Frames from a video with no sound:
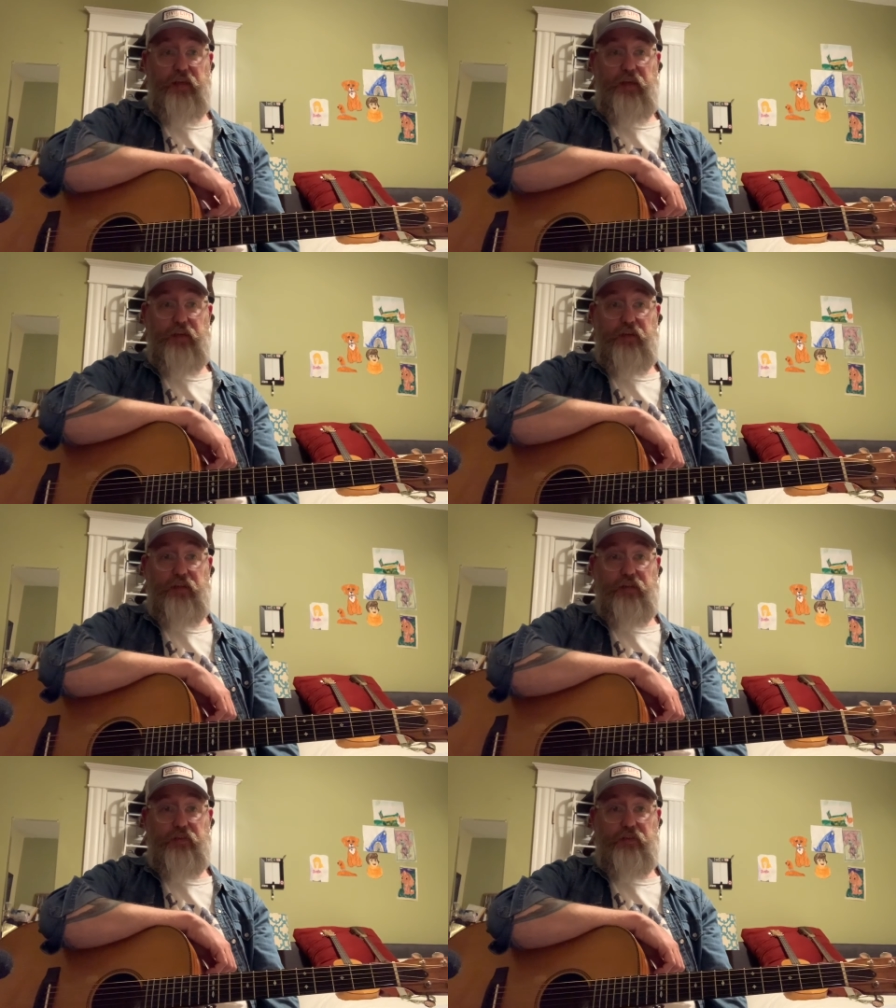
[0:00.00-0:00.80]
And
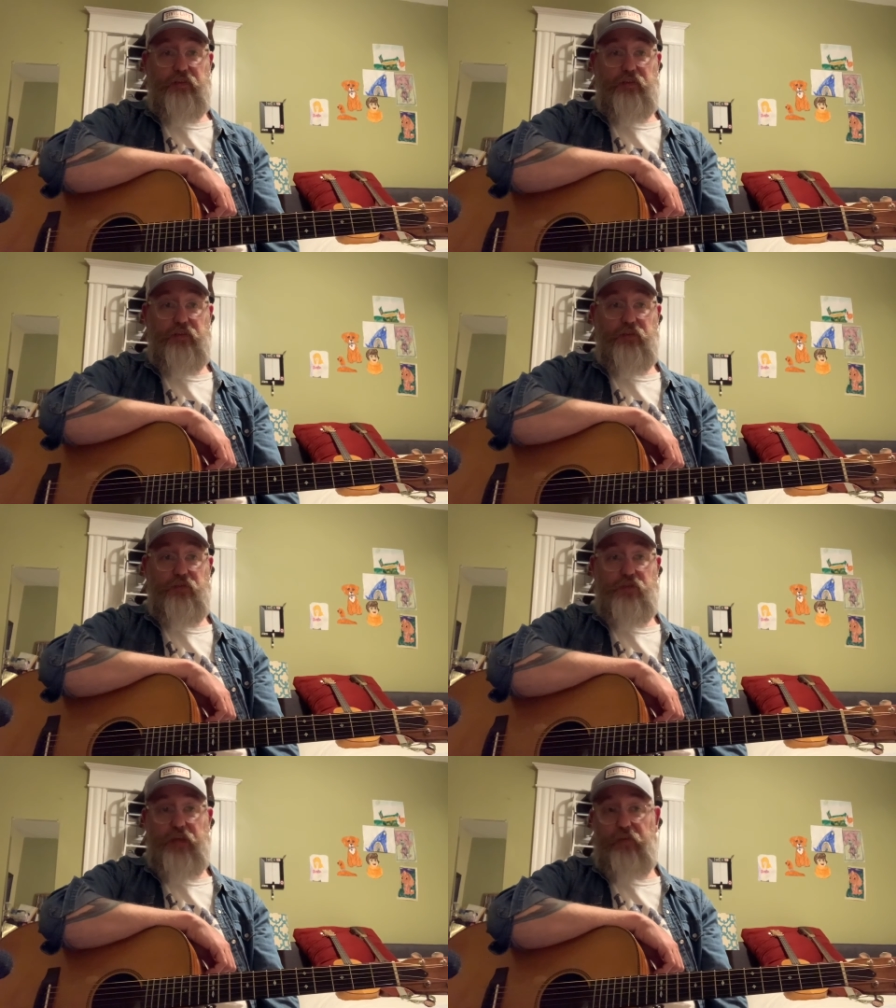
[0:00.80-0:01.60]
then you
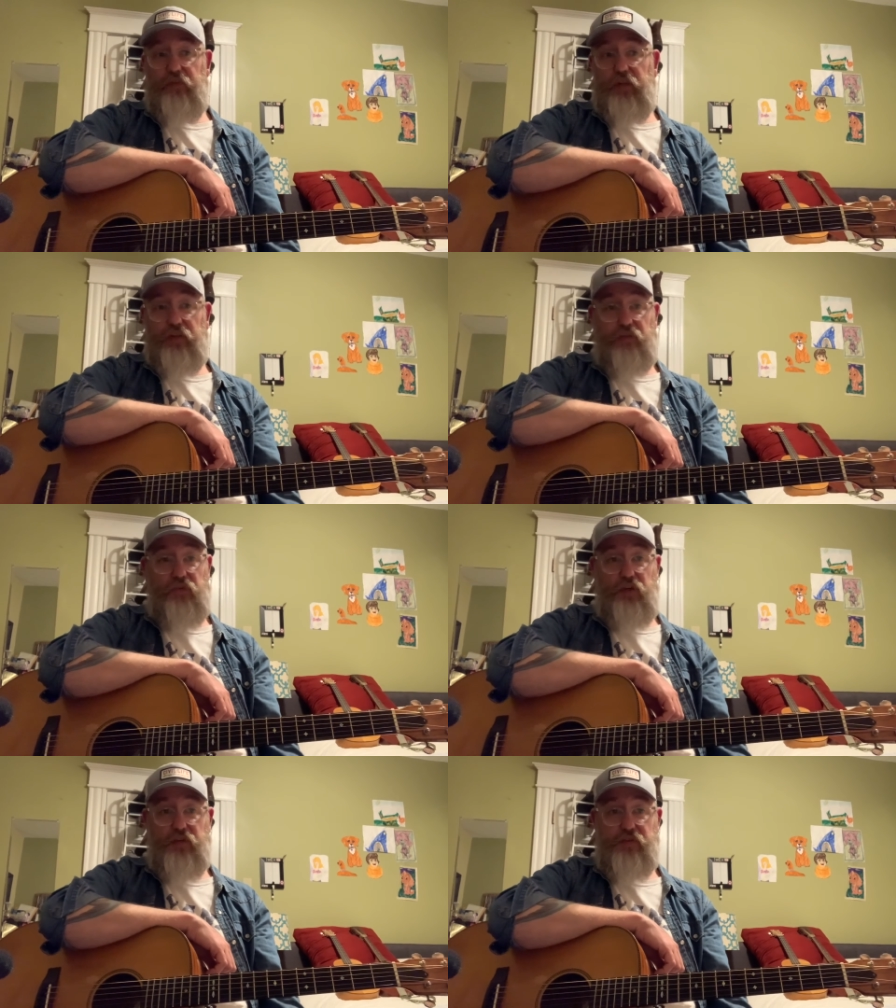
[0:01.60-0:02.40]
just have another
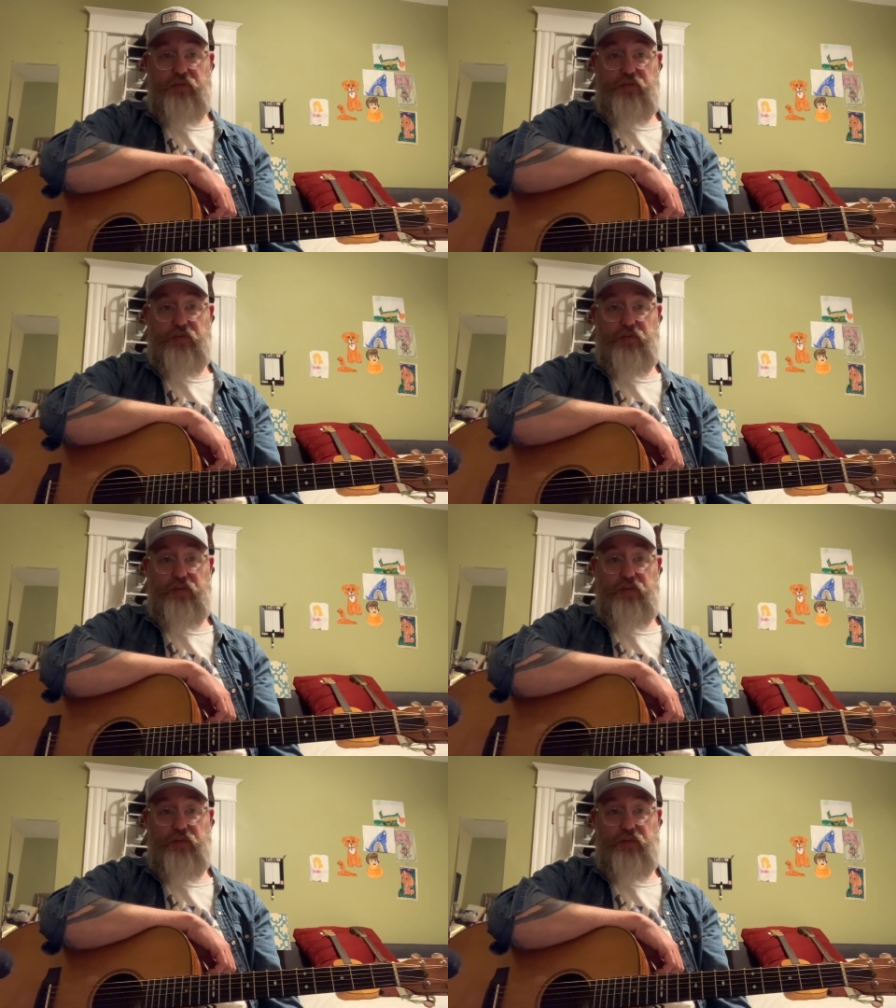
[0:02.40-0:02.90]
verse